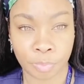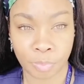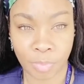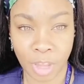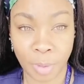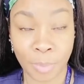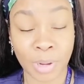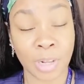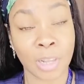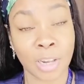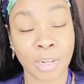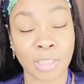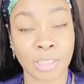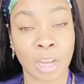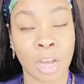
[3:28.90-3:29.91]
but a lot
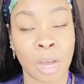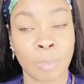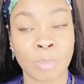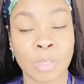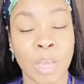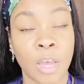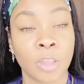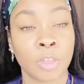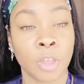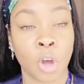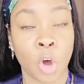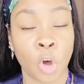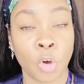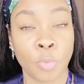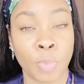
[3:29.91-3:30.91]
of times the
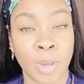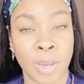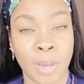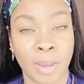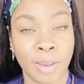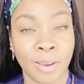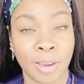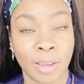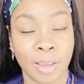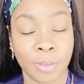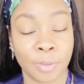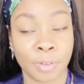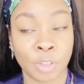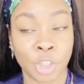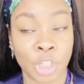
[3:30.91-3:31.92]
O B
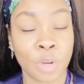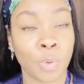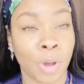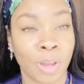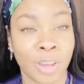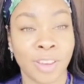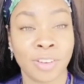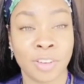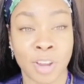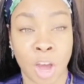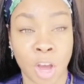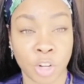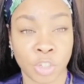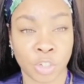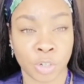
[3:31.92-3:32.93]
G Y N
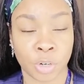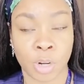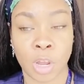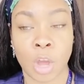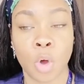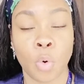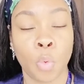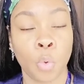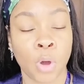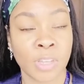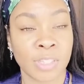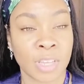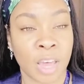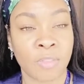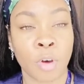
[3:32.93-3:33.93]
doctor wants
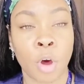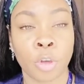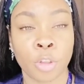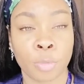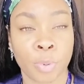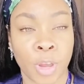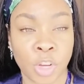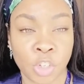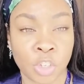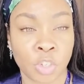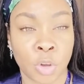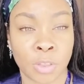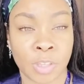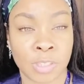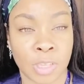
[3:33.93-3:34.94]
to have all their patients
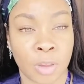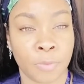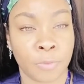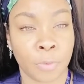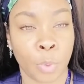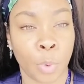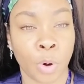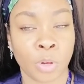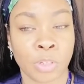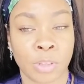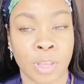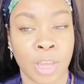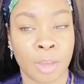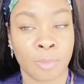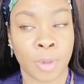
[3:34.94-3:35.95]
on the same floor so they
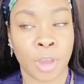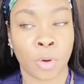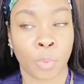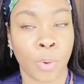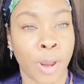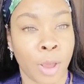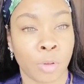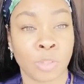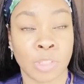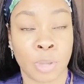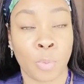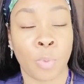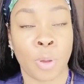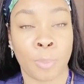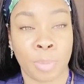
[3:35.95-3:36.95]
can make rounds in
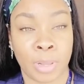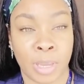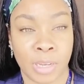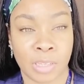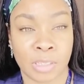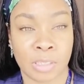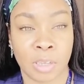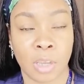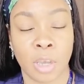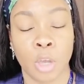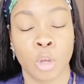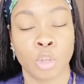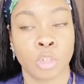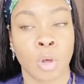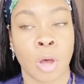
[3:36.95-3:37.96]
one place.
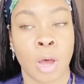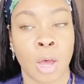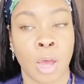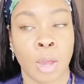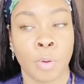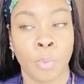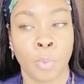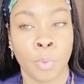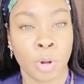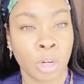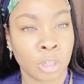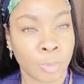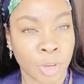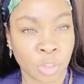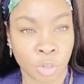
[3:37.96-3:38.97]
So I wanted to
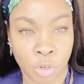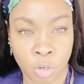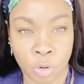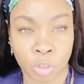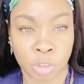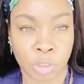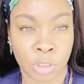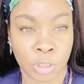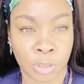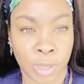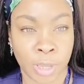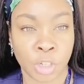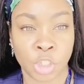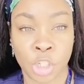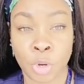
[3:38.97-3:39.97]
make sure you understood
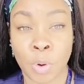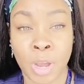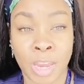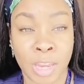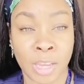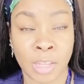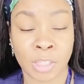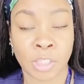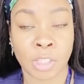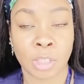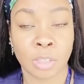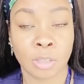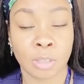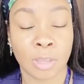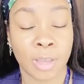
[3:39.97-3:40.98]
that G Y Ns
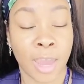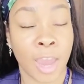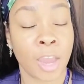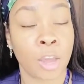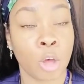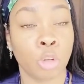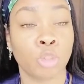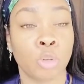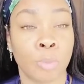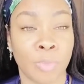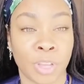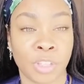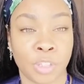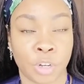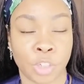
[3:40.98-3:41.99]
can go to a
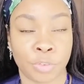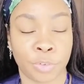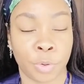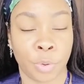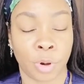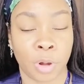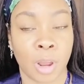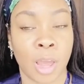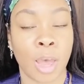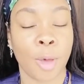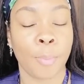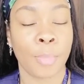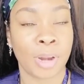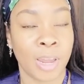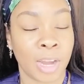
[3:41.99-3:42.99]
med-surg floor.
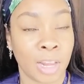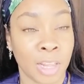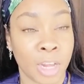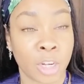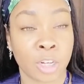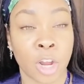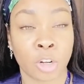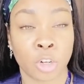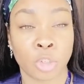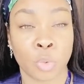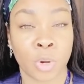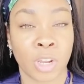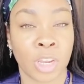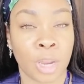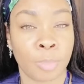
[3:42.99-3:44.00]
But again, a lot of doctors
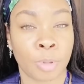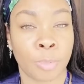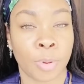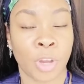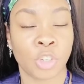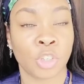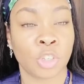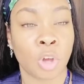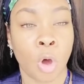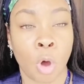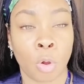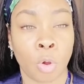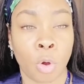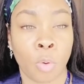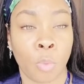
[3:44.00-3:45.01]
want to keep their patients all
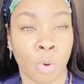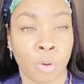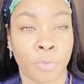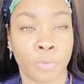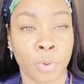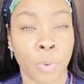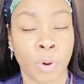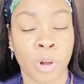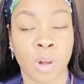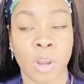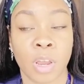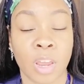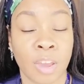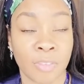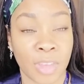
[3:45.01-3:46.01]
on one floor
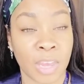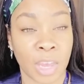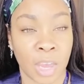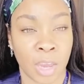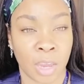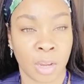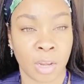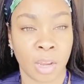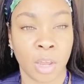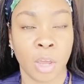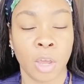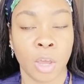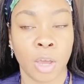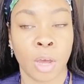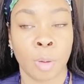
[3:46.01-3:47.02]
if they can,
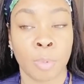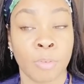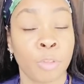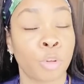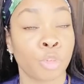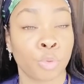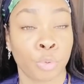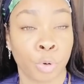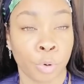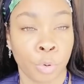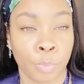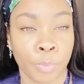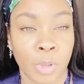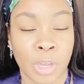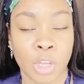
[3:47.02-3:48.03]
um, if there's
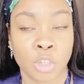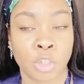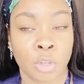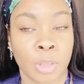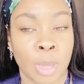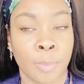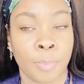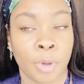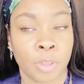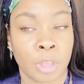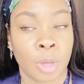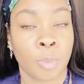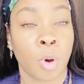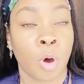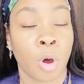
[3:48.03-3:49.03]
room. So they put
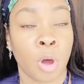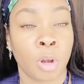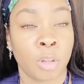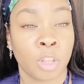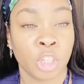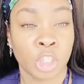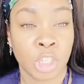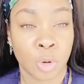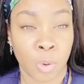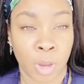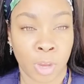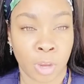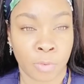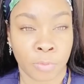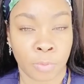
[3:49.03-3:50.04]
them on the G Y
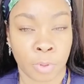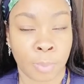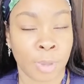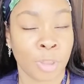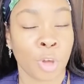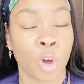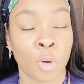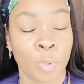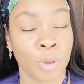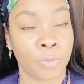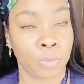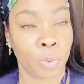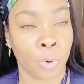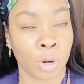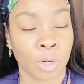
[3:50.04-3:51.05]
N, I mean the O B
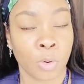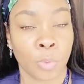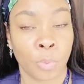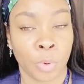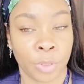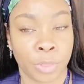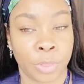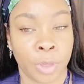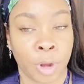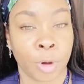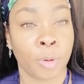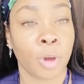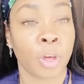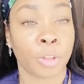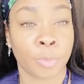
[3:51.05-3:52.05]
floor with their
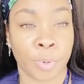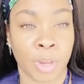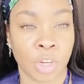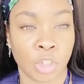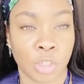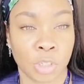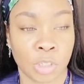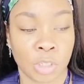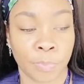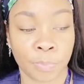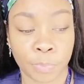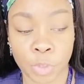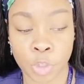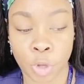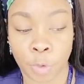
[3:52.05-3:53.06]
other patients.
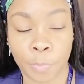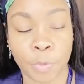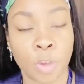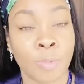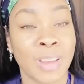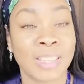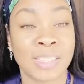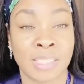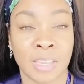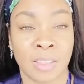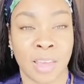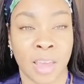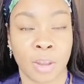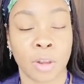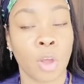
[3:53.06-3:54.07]
So you may see
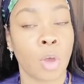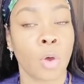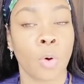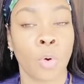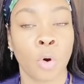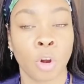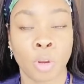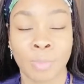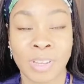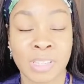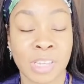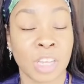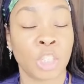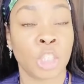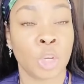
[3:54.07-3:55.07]
that, or you may see
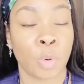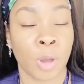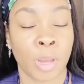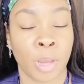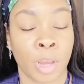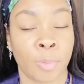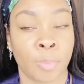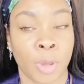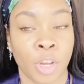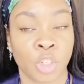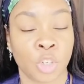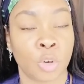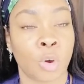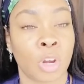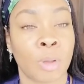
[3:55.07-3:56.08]
a G Y N
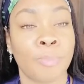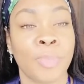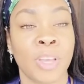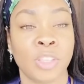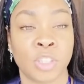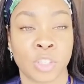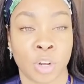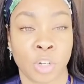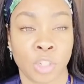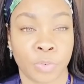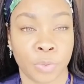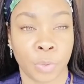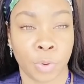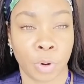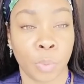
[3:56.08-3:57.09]
patient on a med-surg
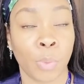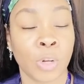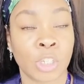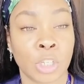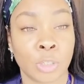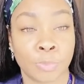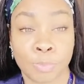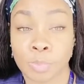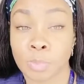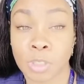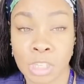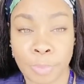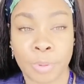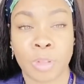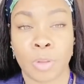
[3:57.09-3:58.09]
floor, which is
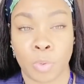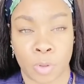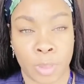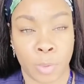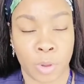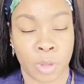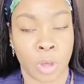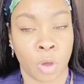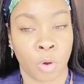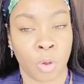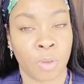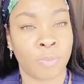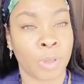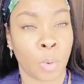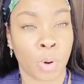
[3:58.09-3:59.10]
typically where they would go
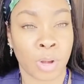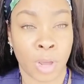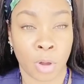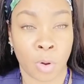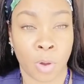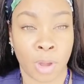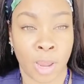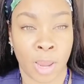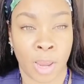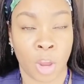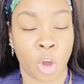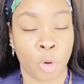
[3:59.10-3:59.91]
if they were not on a O B